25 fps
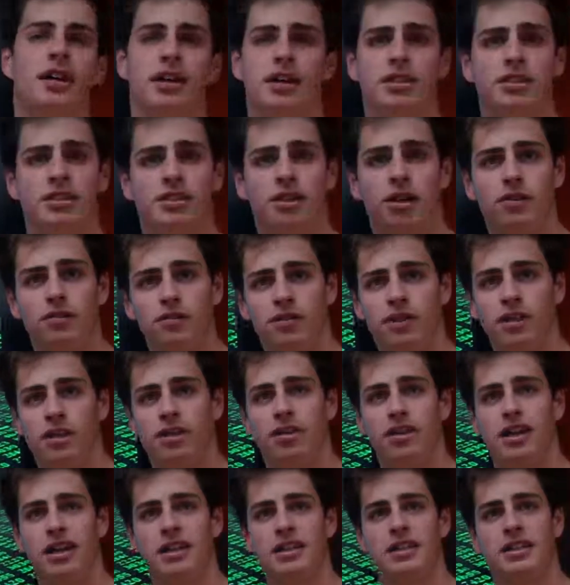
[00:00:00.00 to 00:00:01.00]
Software
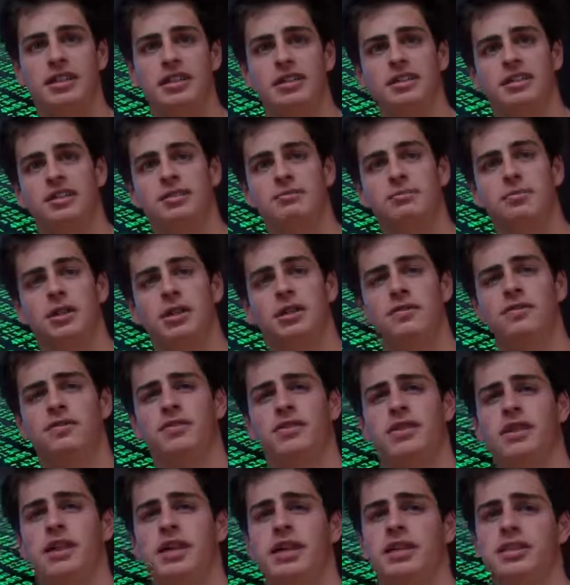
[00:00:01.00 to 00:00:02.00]
cracking is the
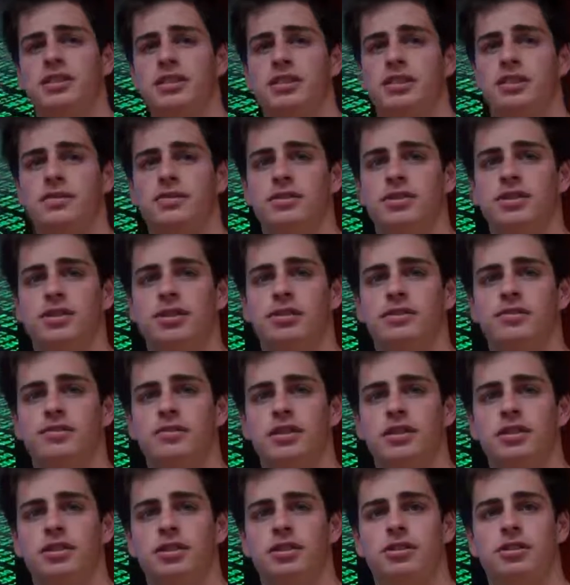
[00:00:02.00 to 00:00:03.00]
modification of
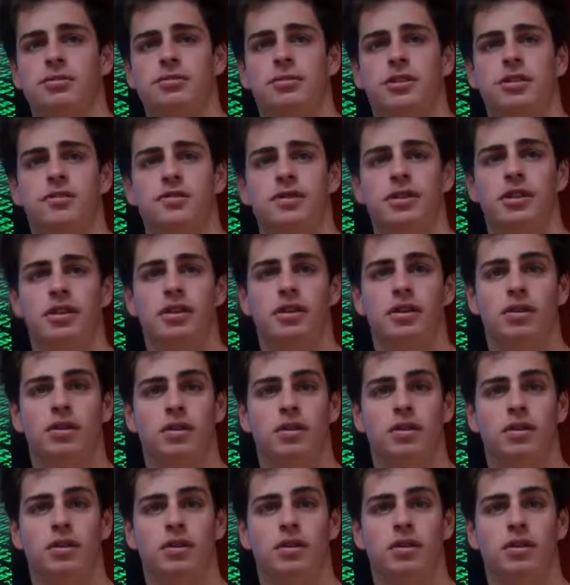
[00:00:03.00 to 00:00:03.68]
software to remove it